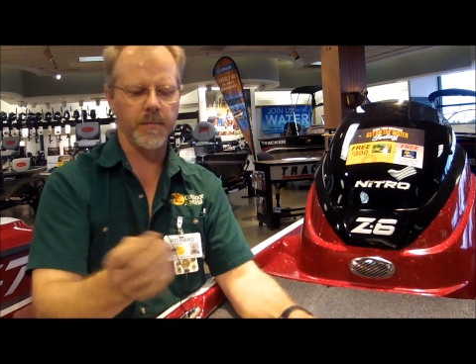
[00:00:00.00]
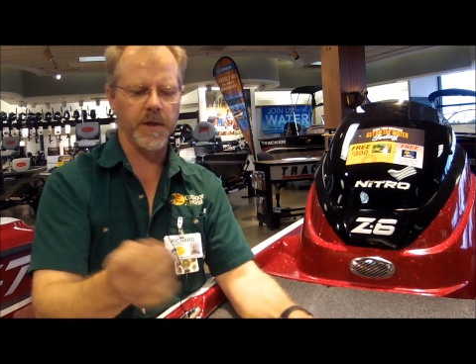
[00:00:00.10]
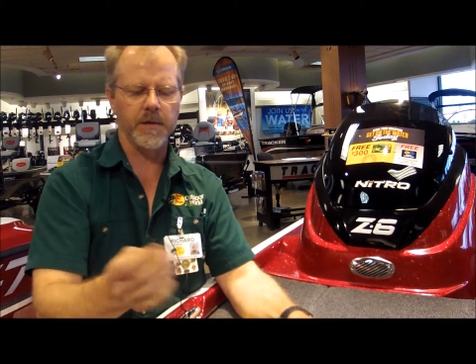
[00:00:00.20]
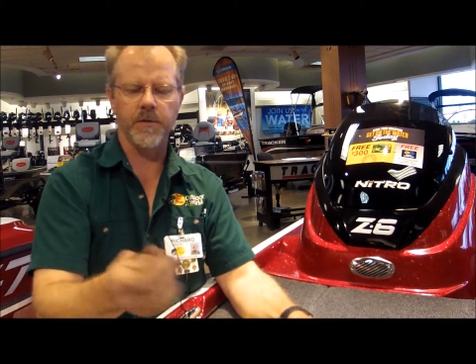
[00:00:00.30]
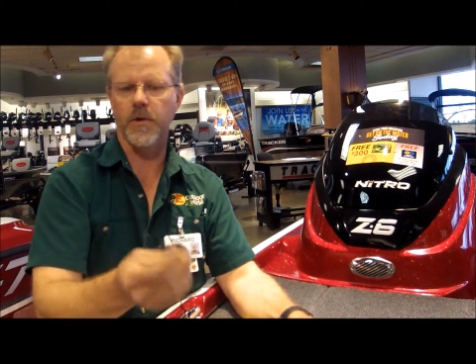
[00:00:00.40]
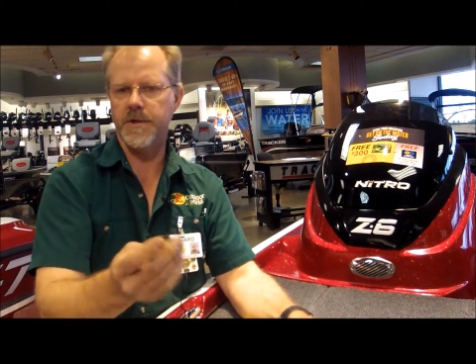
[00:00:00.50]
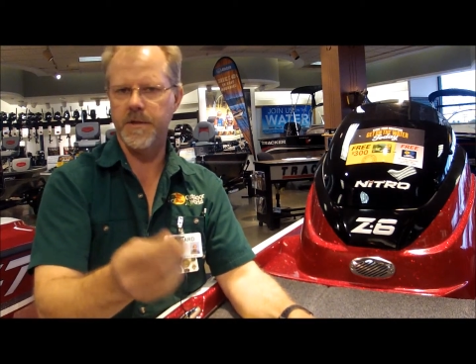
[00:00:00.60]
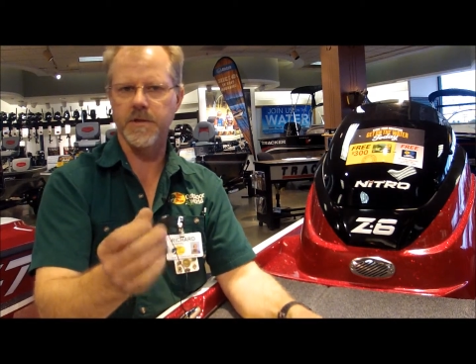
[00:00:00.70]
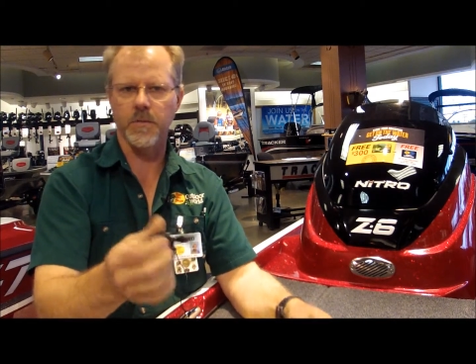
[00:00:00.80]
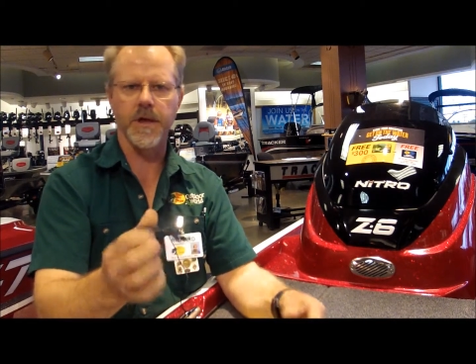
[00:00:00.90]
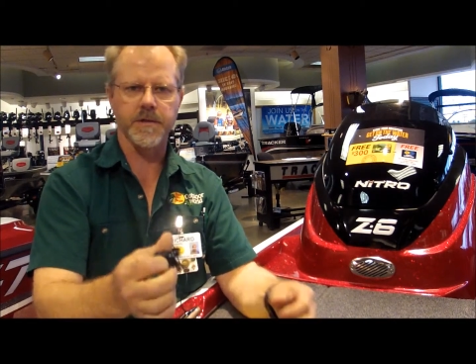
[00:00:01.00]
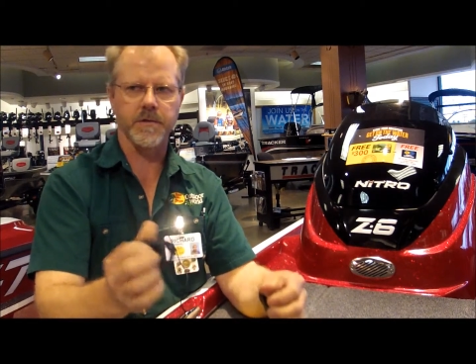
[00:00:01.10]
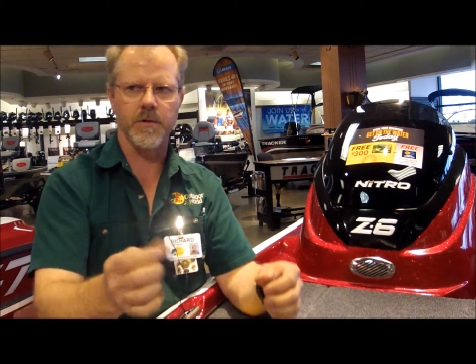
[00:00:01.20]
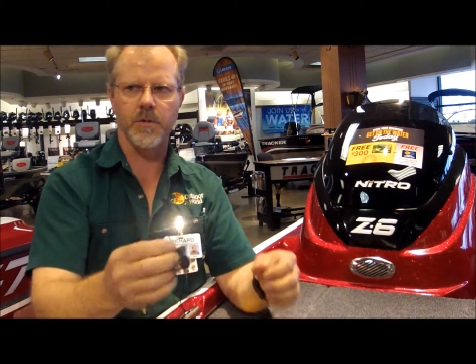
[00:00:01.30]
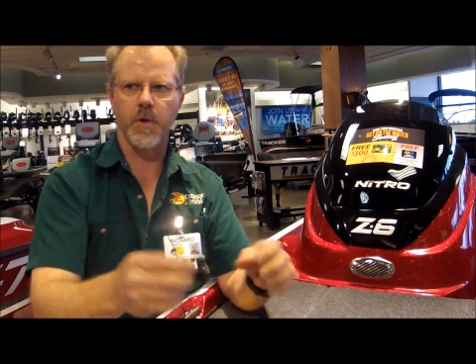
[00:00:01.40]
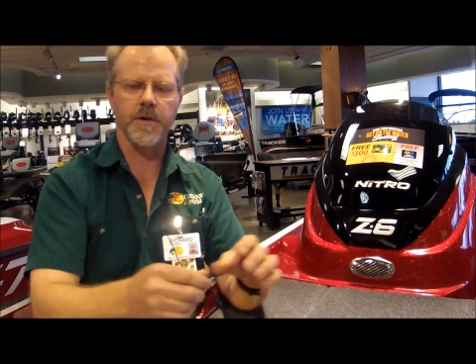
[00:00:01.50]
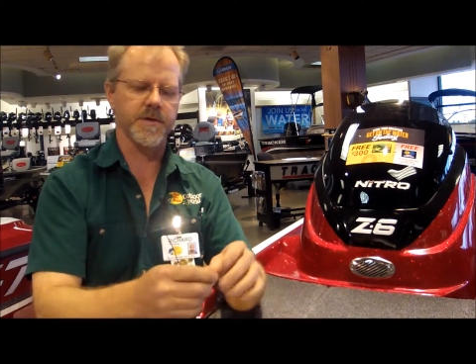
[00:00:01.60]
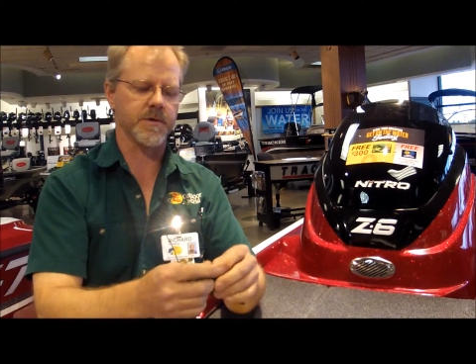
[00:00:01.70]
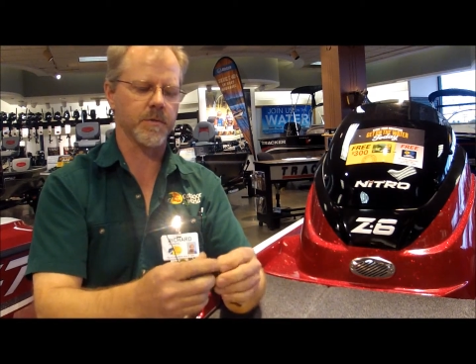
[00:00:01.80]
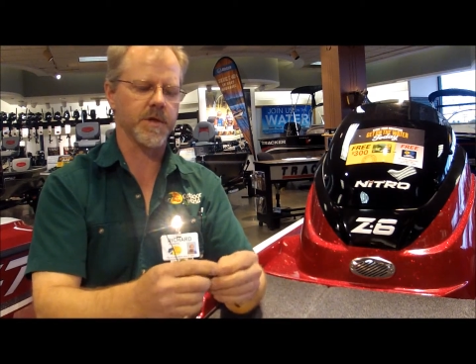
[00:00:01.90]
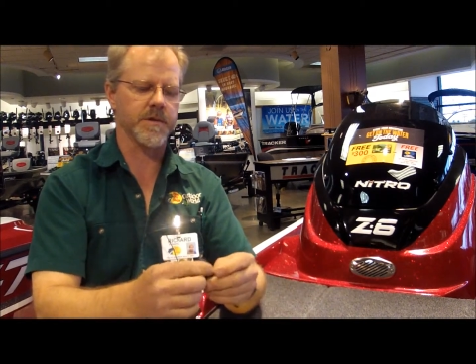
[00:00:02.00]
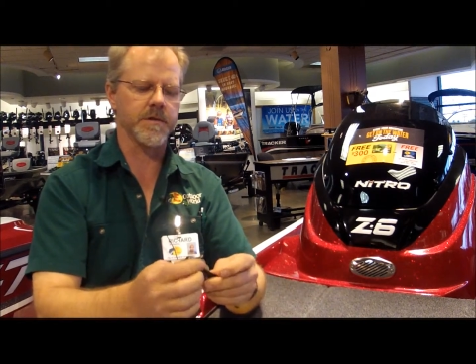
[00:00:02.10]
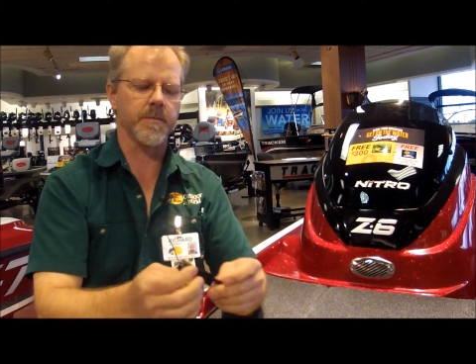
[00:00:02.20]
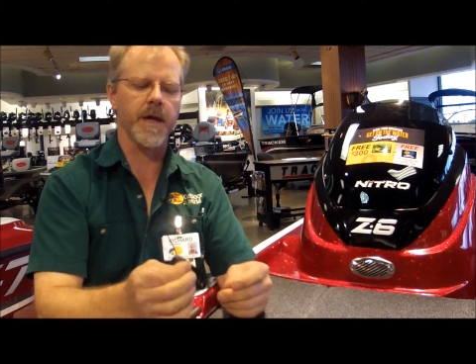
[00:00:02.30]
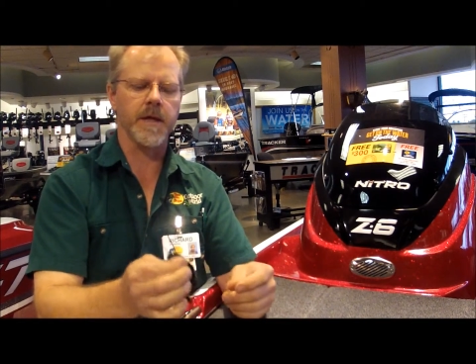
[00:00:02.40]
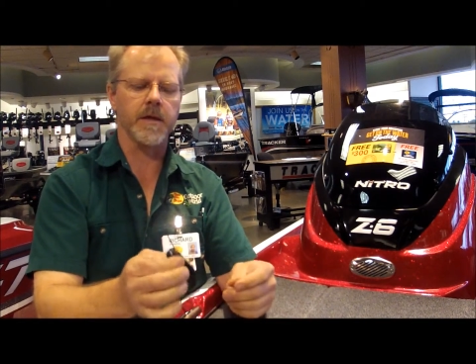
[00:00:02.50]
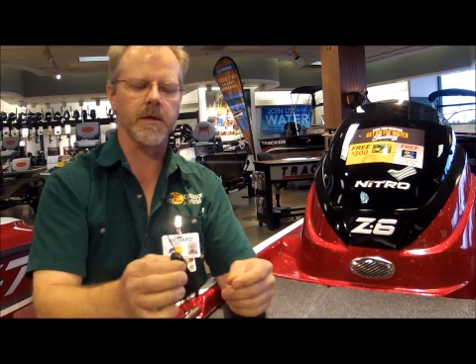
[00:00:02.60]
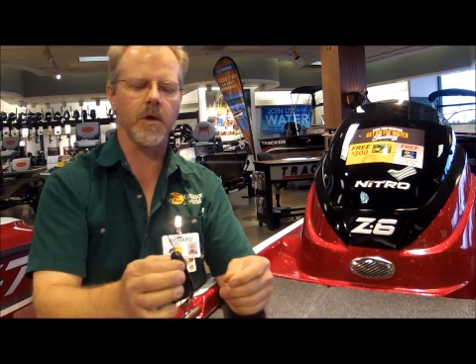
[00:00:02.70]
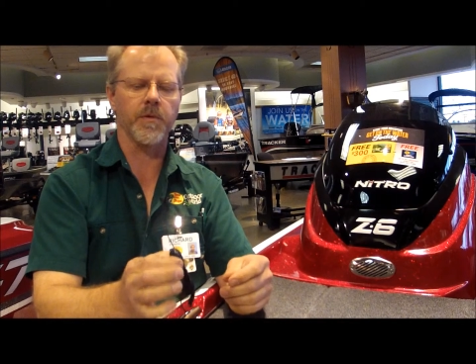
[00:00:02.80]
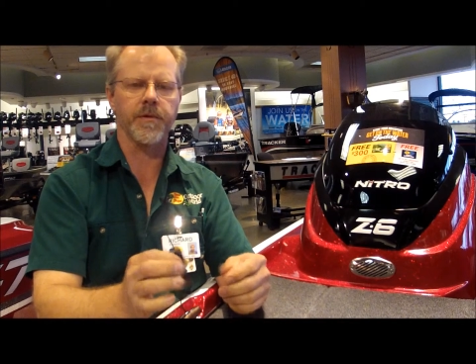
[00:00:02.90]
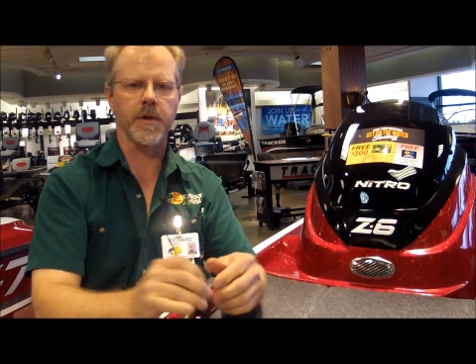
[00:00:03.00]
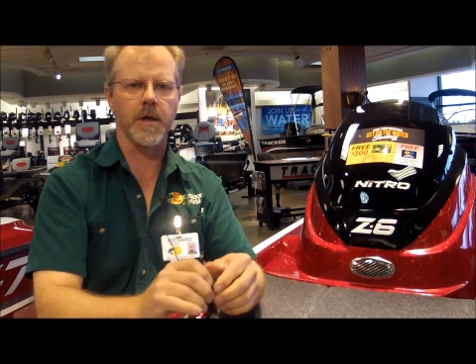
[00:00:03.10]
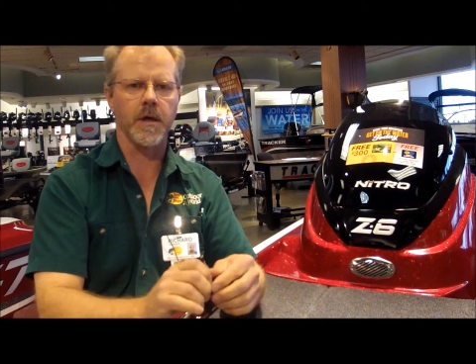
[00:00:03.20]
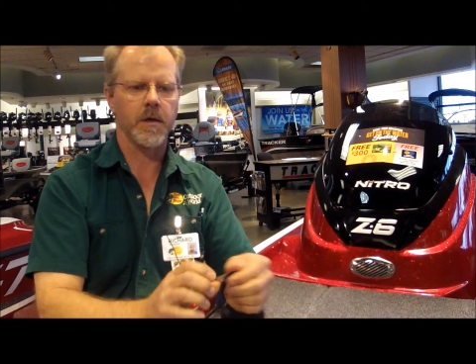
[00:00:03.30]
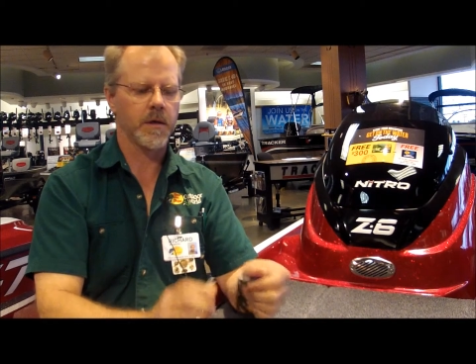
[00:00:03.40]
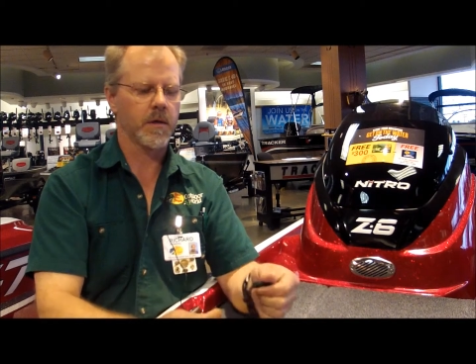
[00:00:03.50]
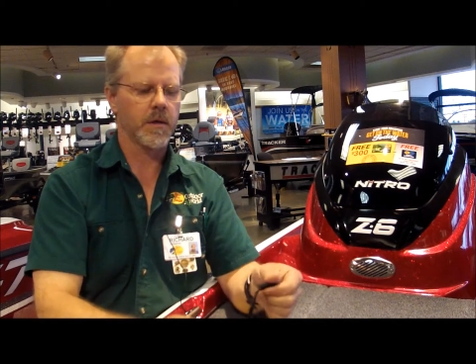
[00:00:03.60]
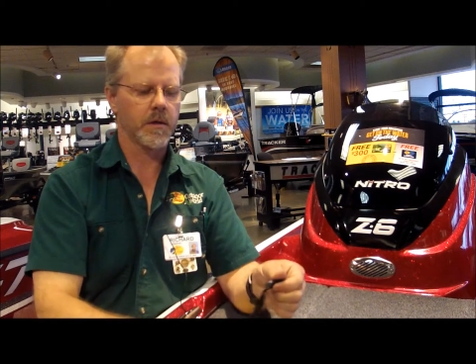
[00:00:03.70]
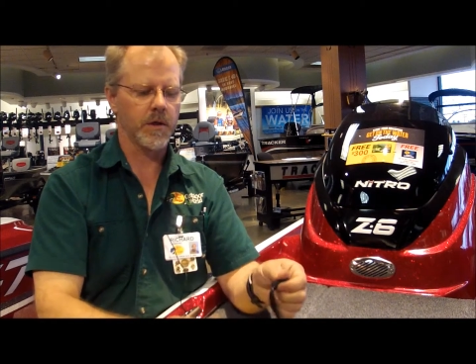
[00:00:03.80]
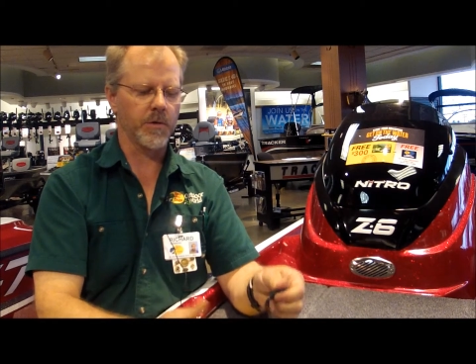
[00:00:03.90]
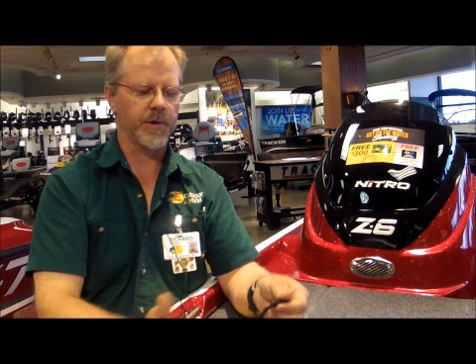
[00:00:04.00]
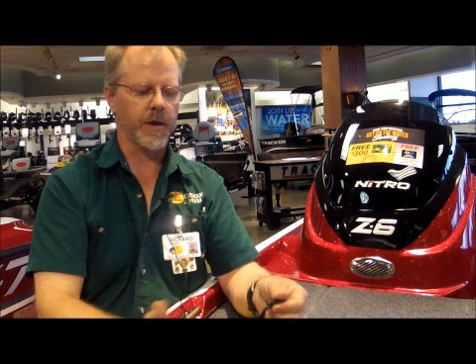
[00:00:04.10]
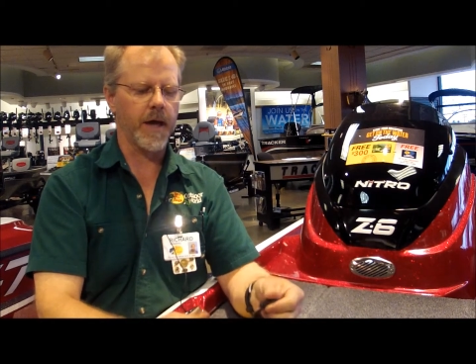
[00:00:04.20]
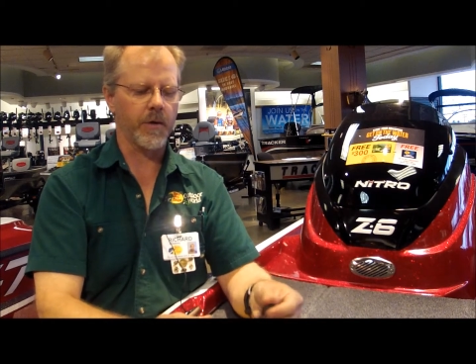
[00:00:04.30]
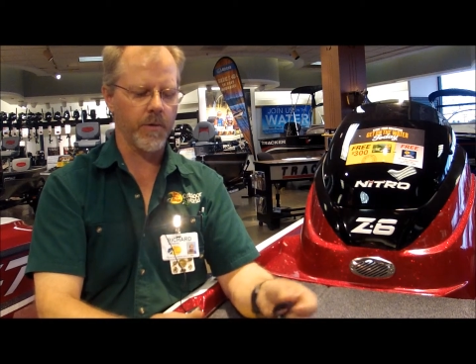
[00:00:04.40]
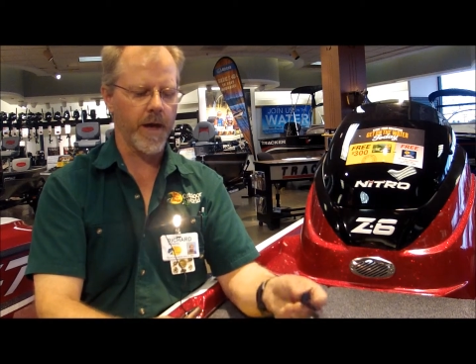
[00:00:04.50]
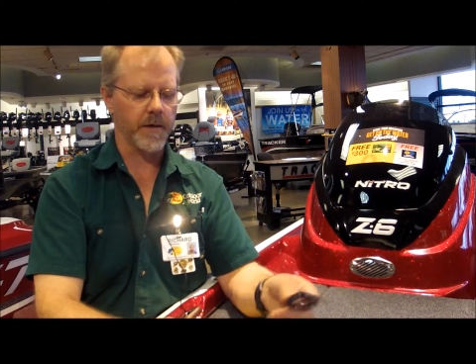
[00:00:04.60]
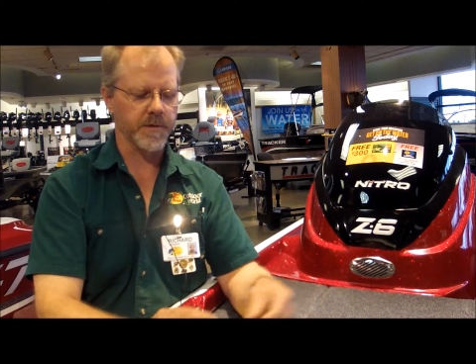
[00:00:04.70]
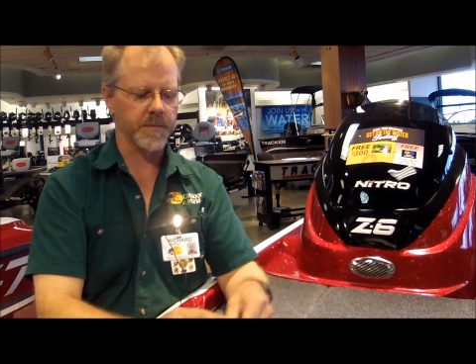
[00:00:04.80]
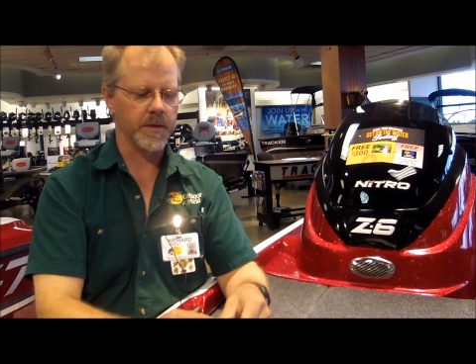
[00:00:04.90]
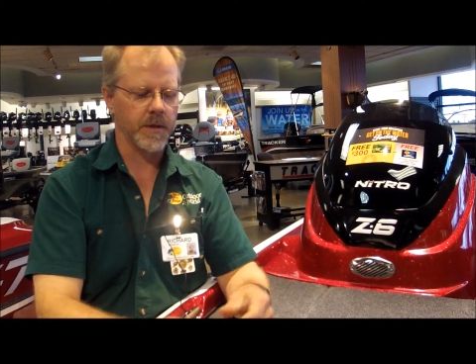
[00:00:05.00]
I mean, in dirty water situations, you might need to go with the louder rattles, but